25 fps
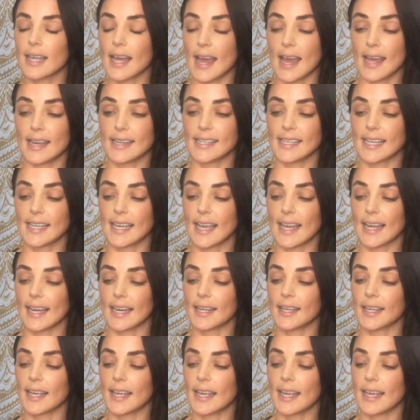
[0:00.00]
And again,
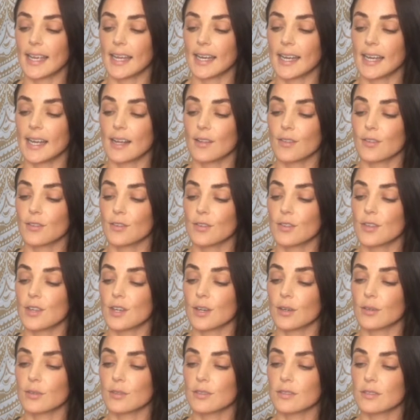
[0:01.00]
inhale through the
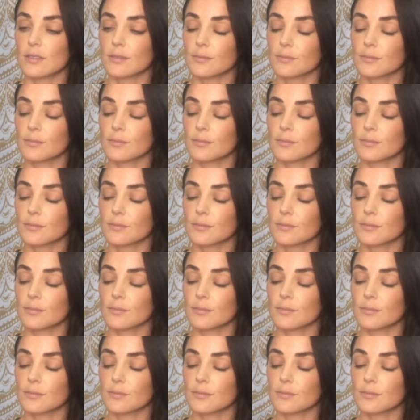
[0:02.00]
nose.